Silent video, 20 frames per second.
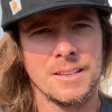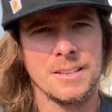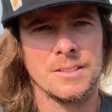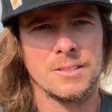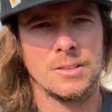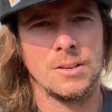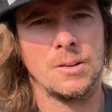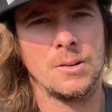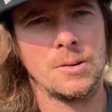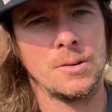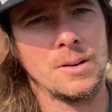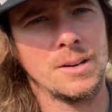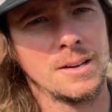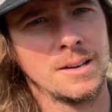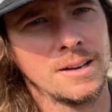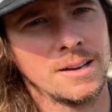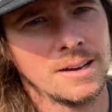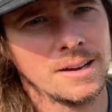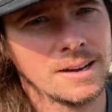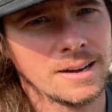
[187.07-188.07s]
So
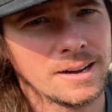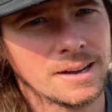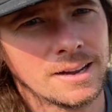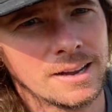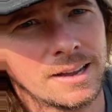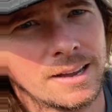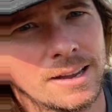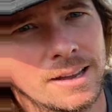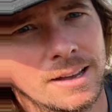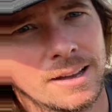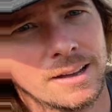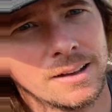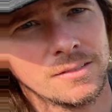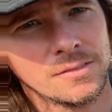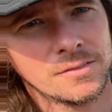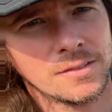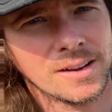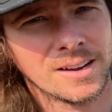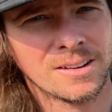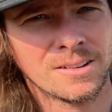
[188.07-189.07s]
I
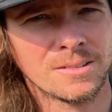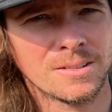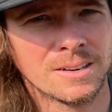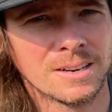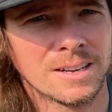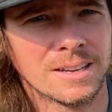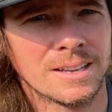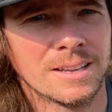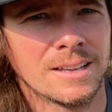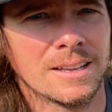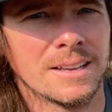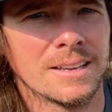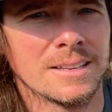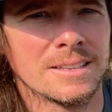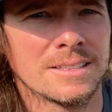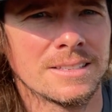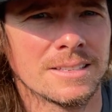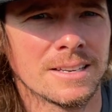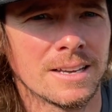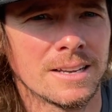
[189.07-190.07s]
found a
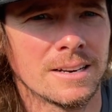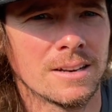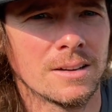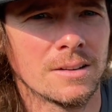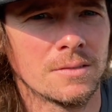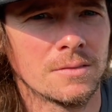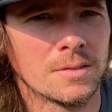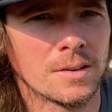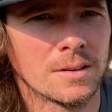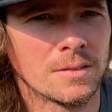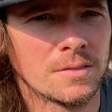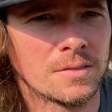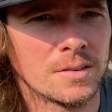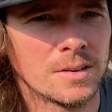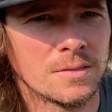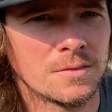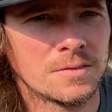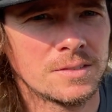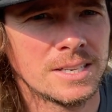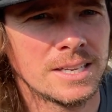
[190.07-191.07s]
set of
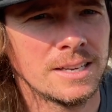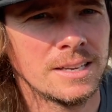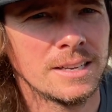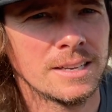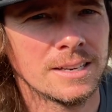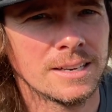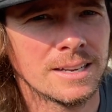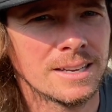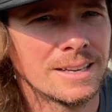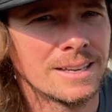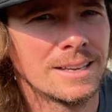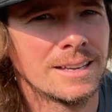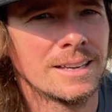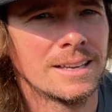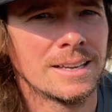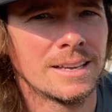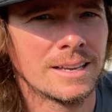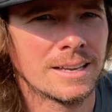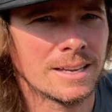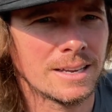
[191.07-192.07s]

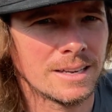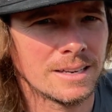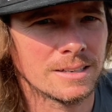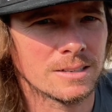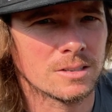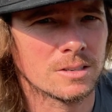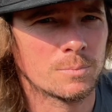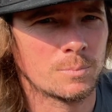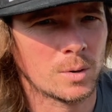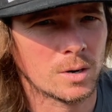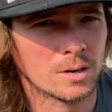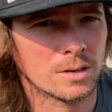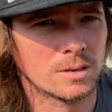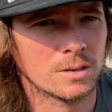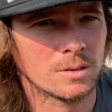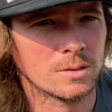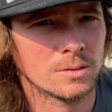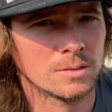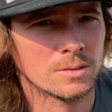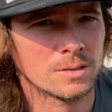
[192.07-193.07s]
15-inch
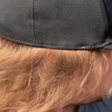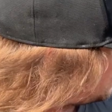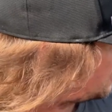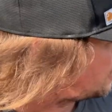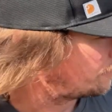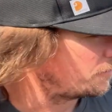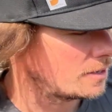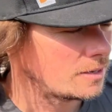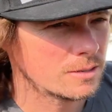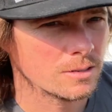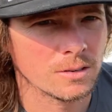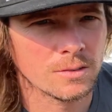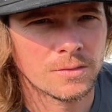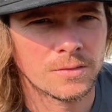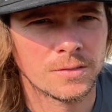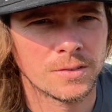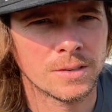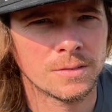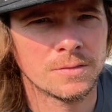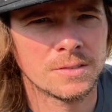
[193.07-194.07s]
Sparcos. These are
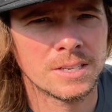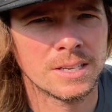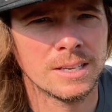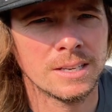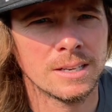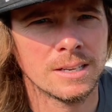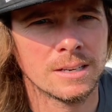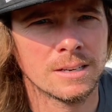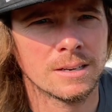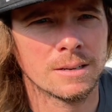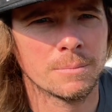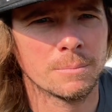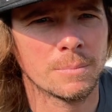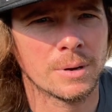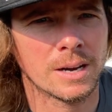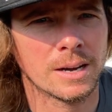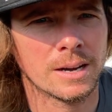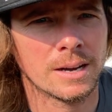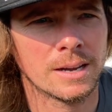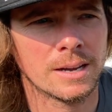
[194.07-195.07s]
15
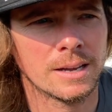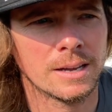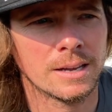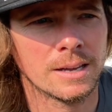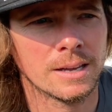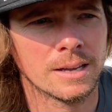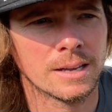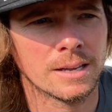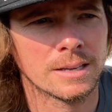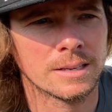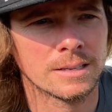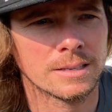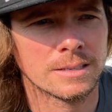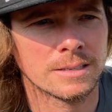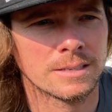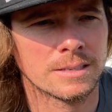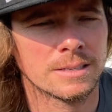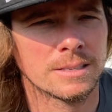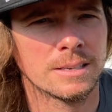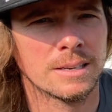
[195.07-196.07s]
by
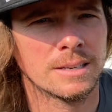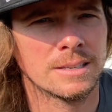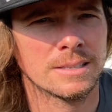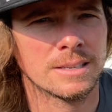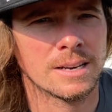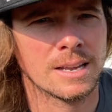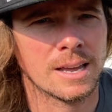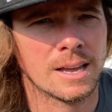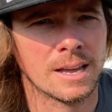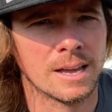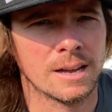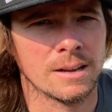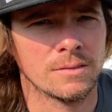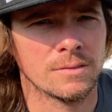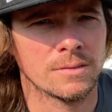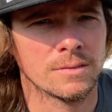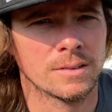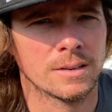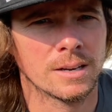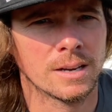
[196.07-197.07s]

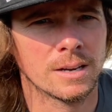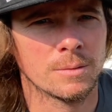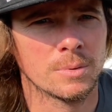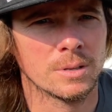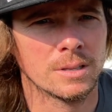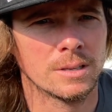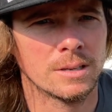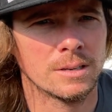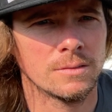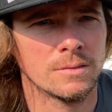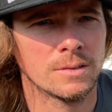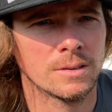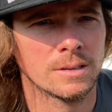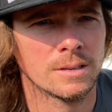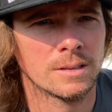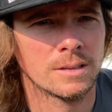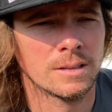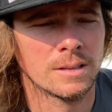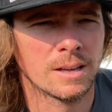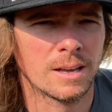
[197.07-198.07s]
6.5, I believe.
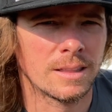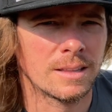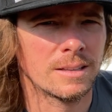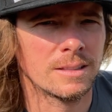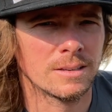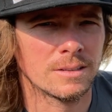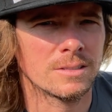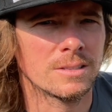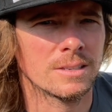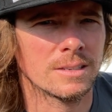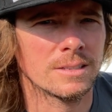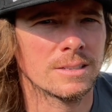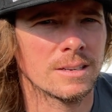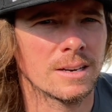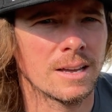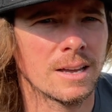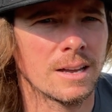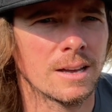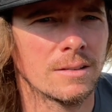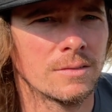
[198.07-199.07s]
I think they're
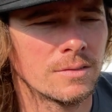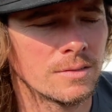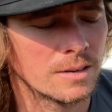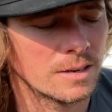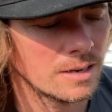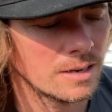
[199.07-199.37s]
6.5.